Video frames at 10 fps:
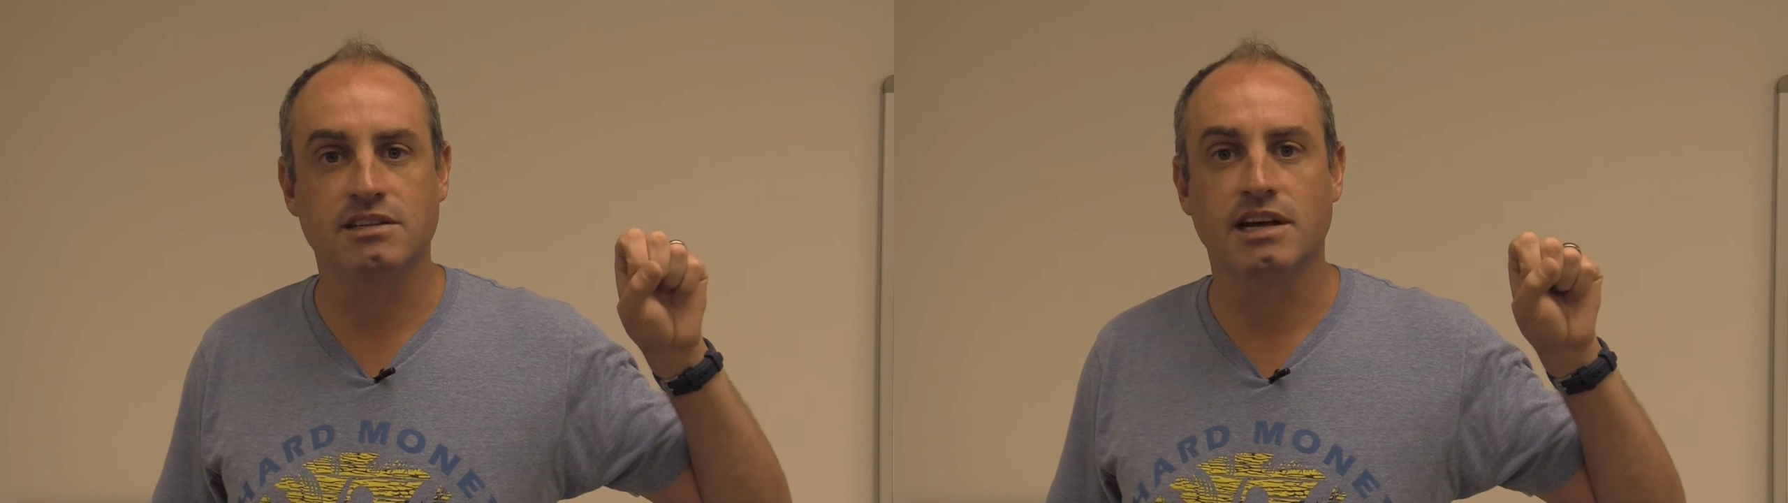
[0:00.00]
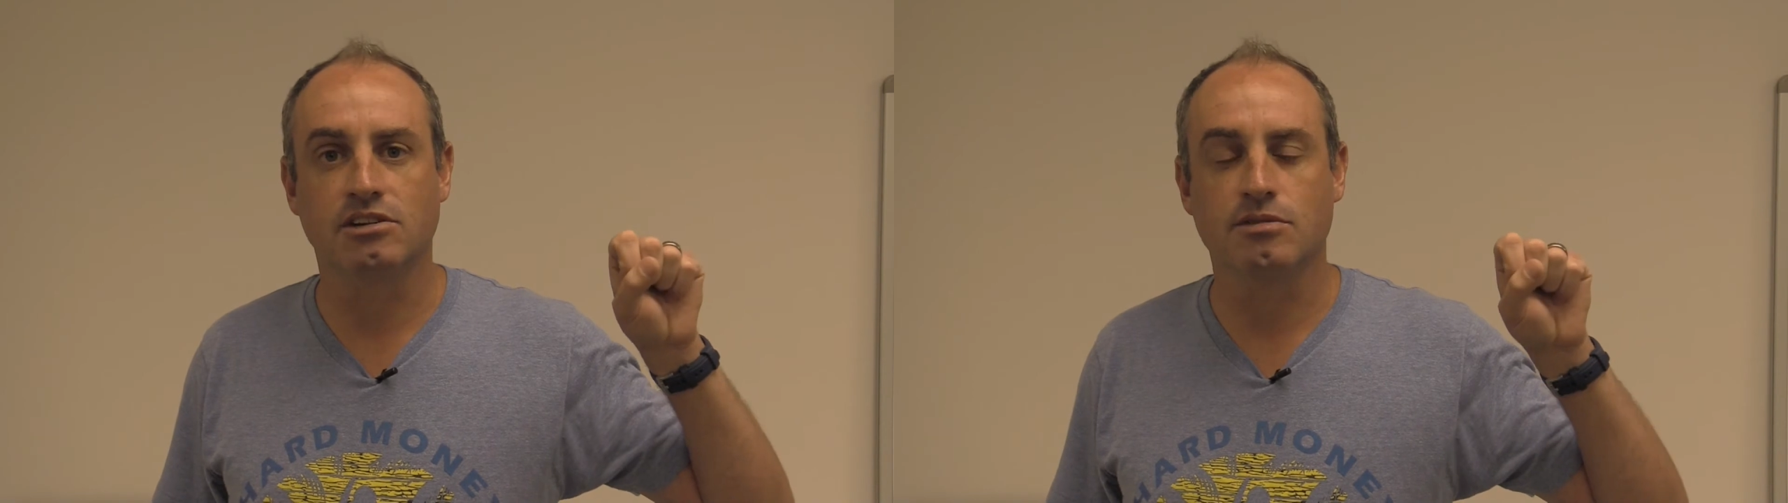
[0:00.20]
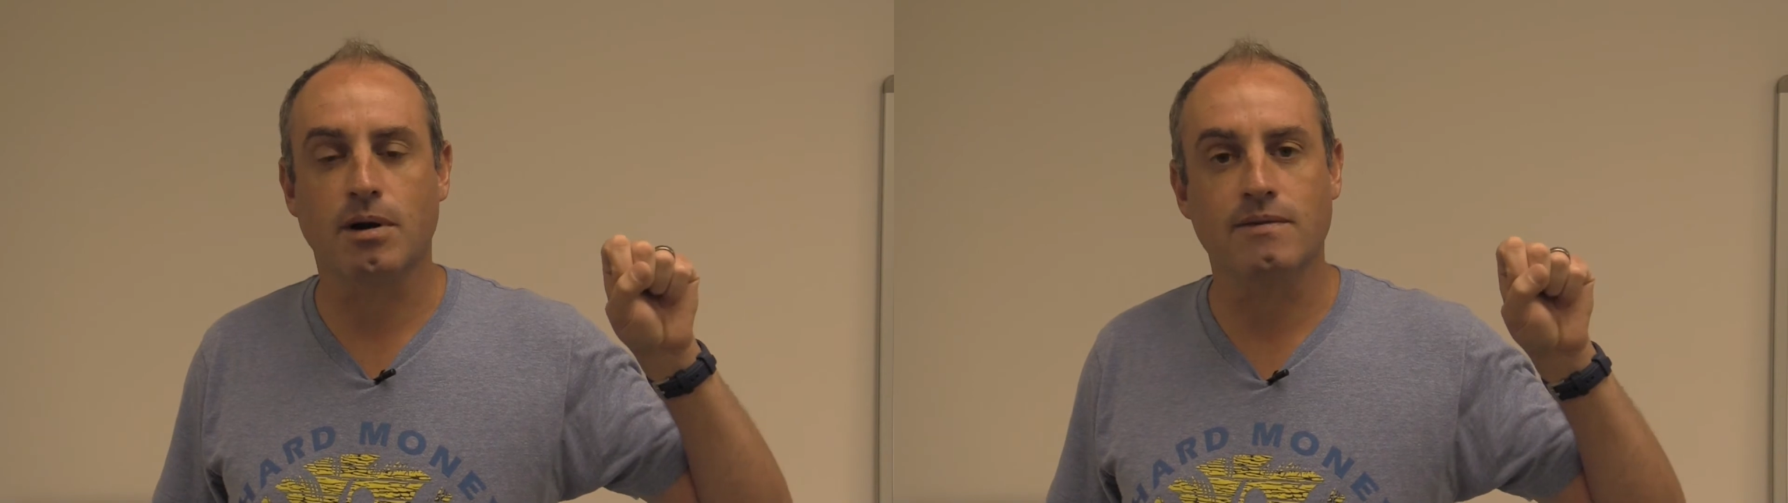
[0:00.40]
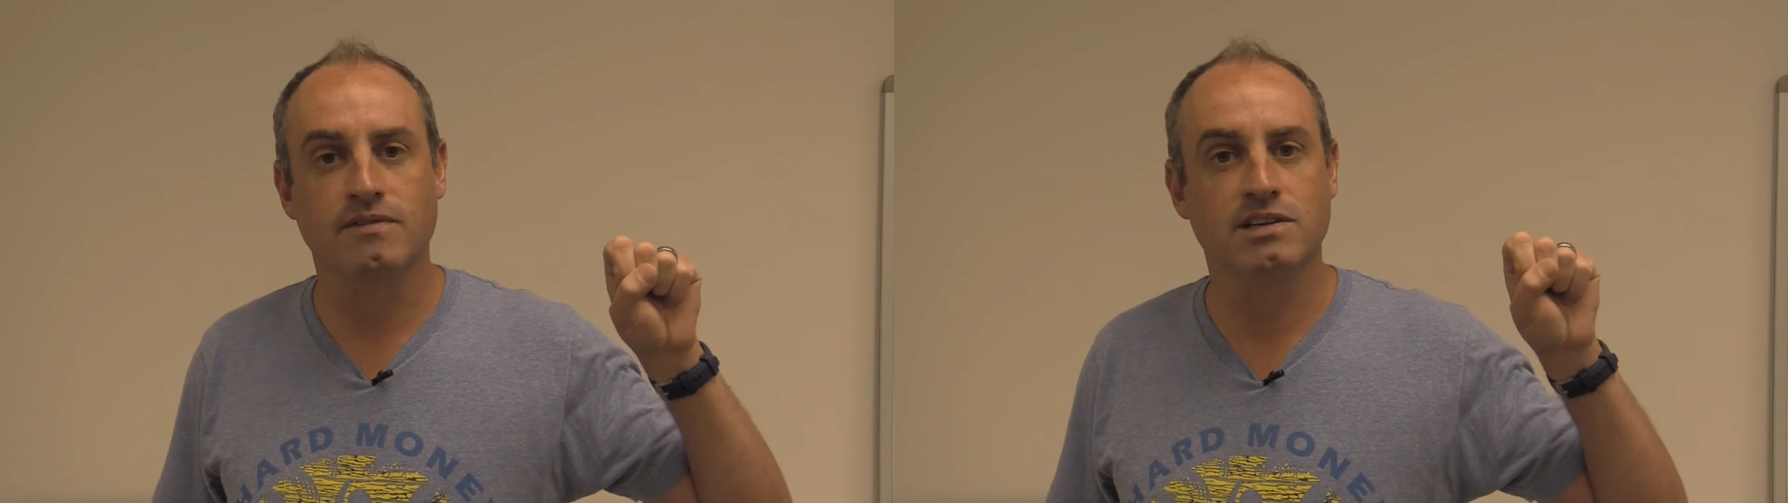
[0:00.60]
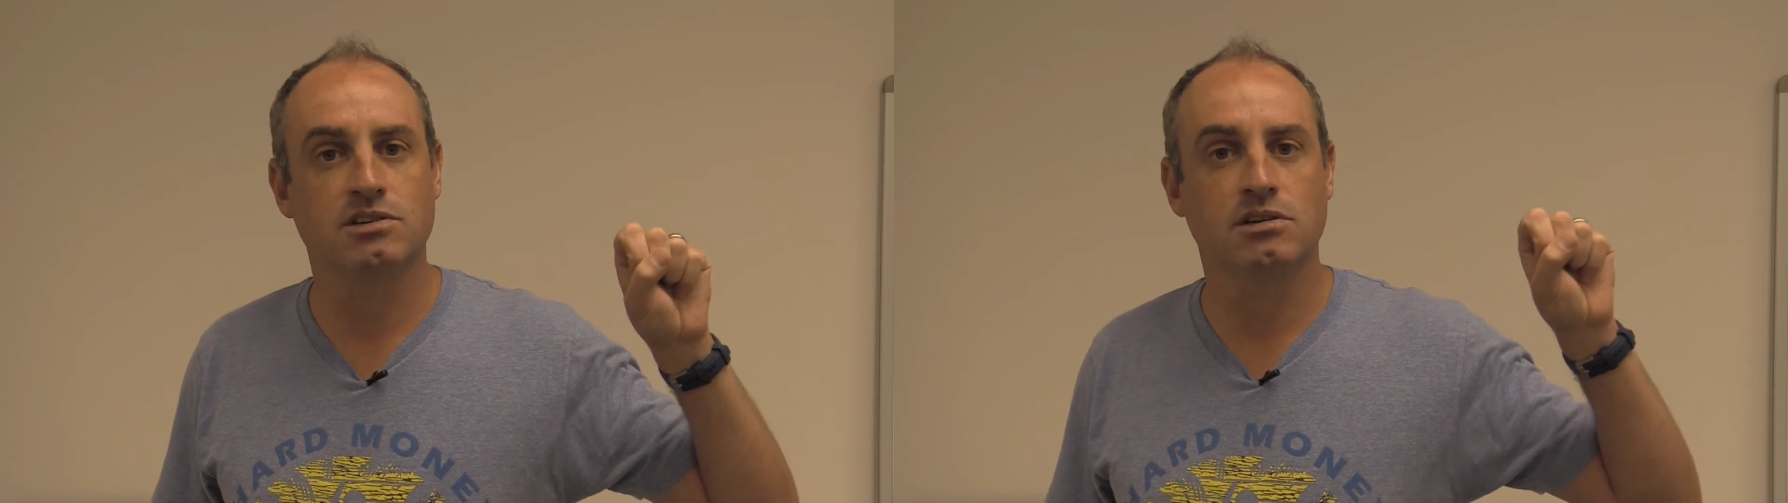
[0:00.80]
take to the private
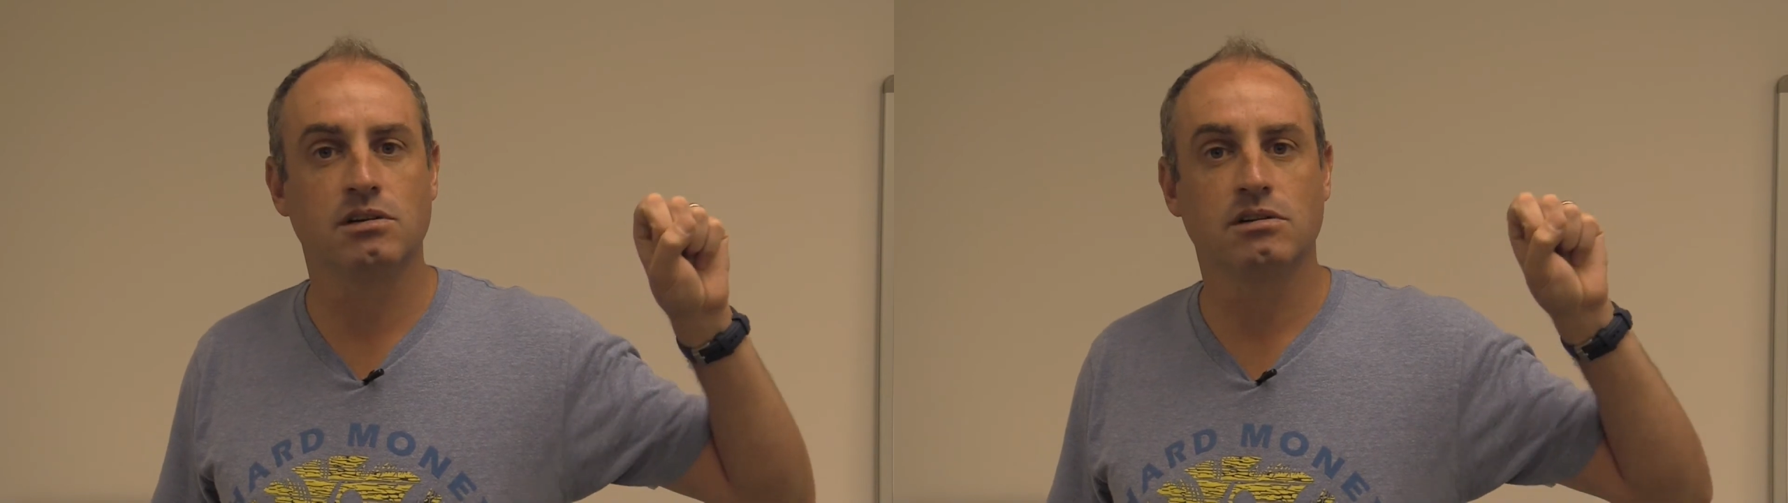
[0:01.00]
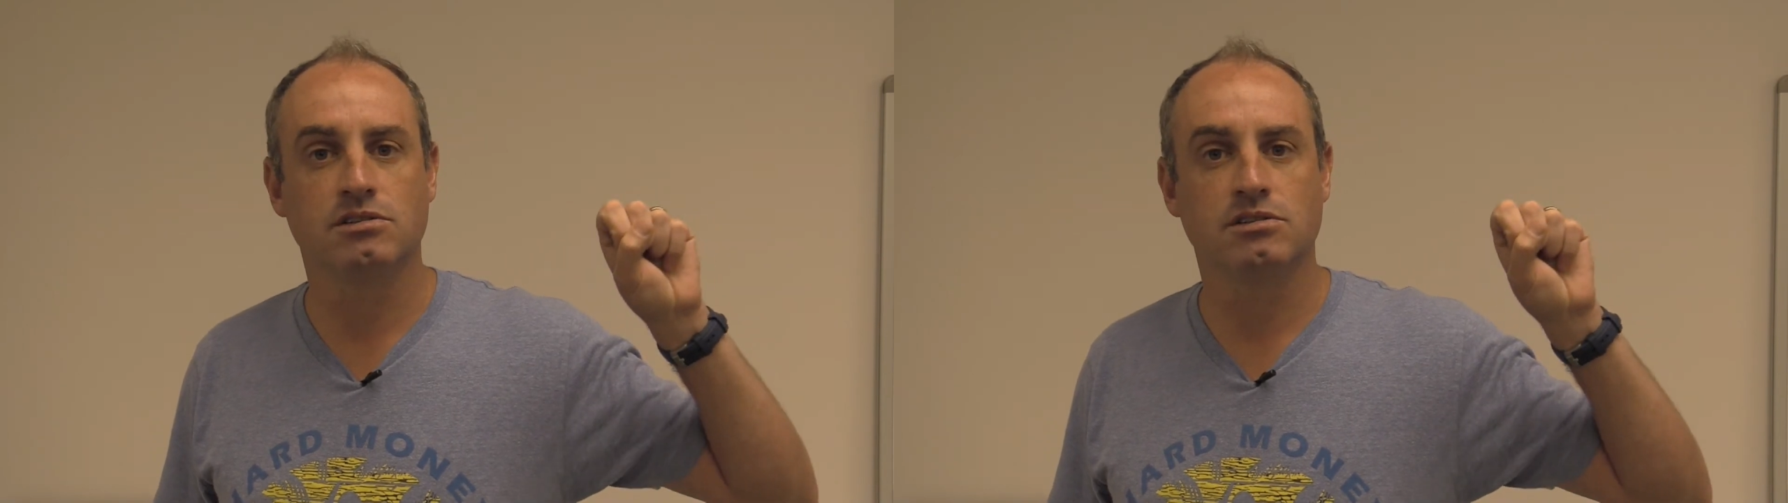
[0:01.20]
investor,